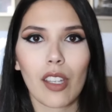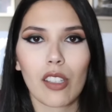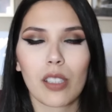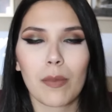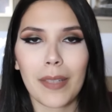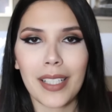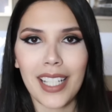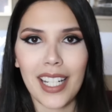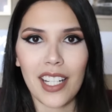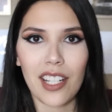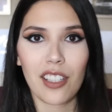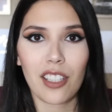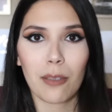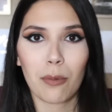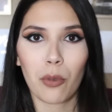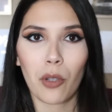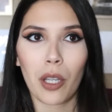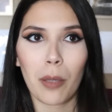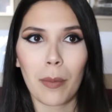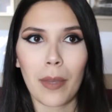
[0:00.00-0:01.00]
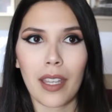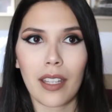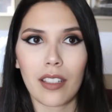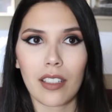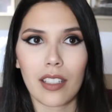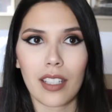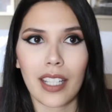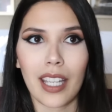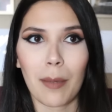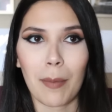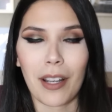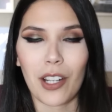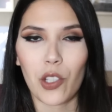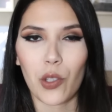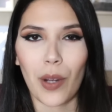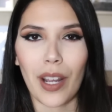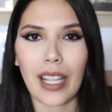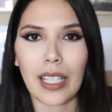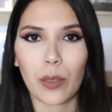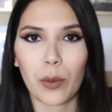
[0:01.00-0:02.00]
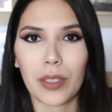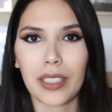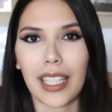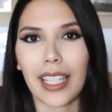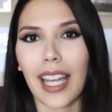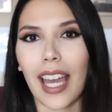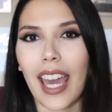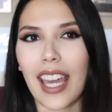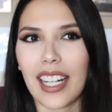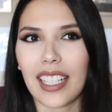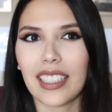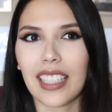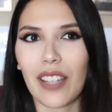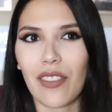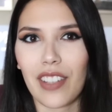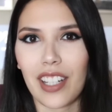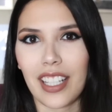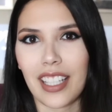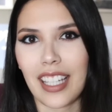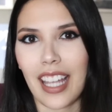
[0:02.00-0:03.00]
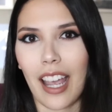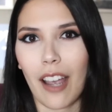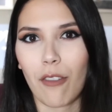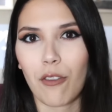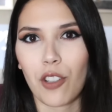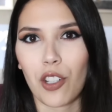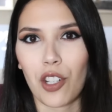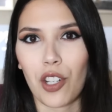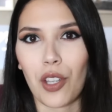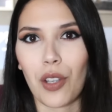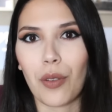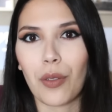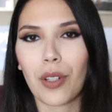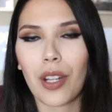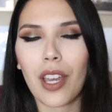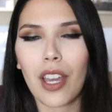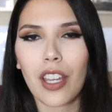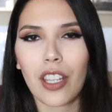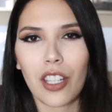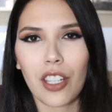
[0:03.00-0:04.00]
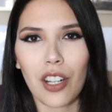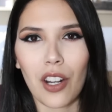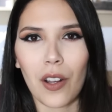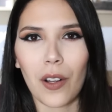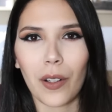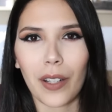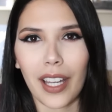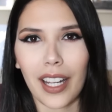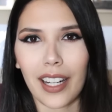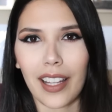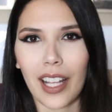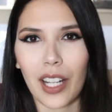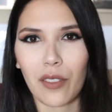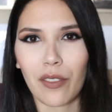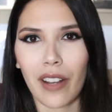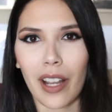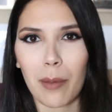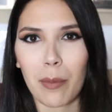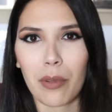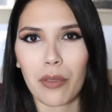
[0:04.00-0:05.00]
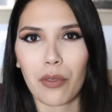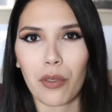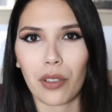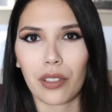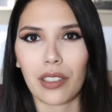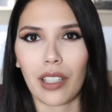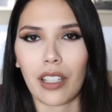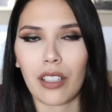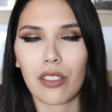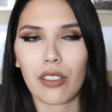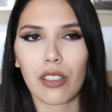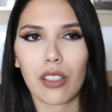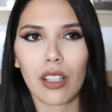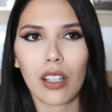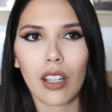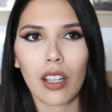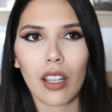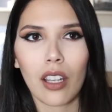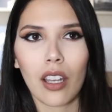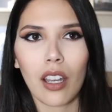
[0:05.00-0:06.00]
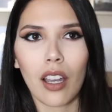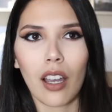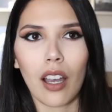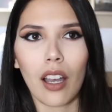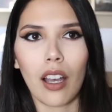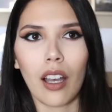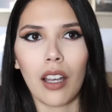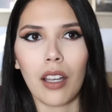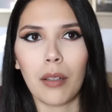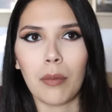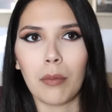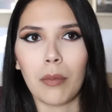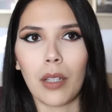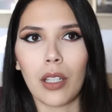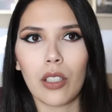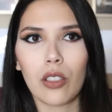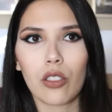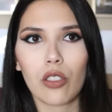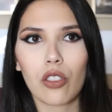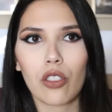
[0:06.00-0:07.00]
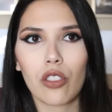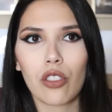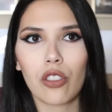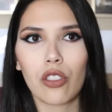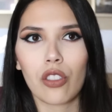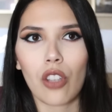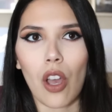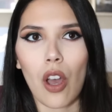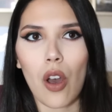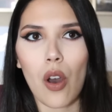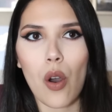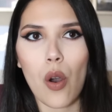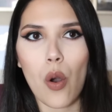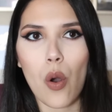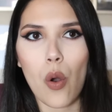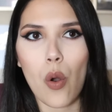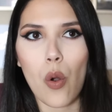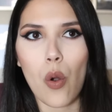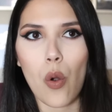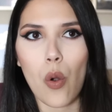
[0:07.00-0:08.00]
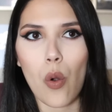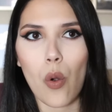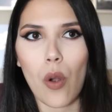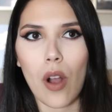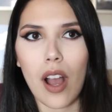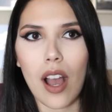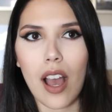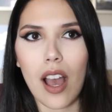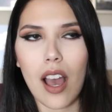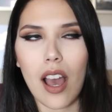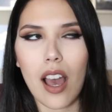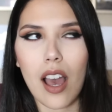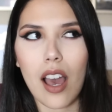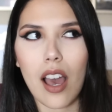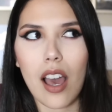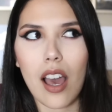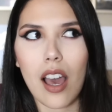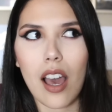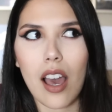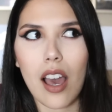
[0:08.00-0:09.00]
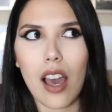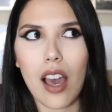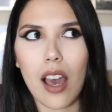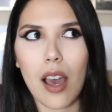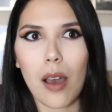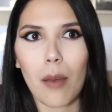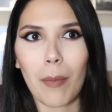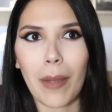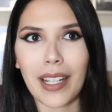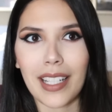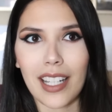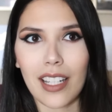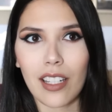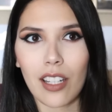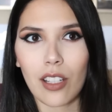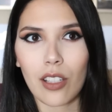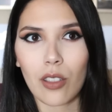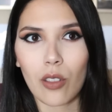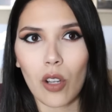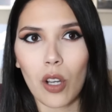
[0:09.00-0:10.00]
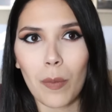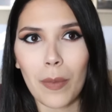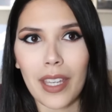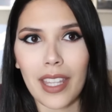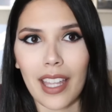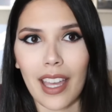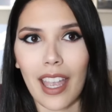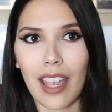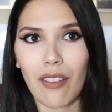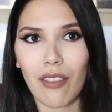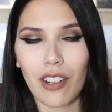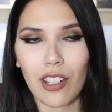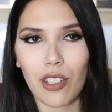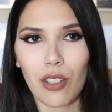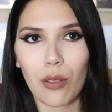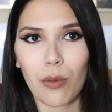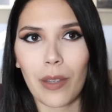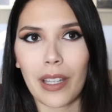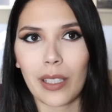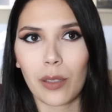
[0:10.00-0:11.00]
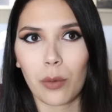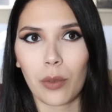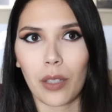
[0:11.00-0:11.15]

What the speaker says: So my dentist appointment to get my trays was like at 11 in the afternoon, kind of like right before lunch. So my dentist told me that every 2 weeks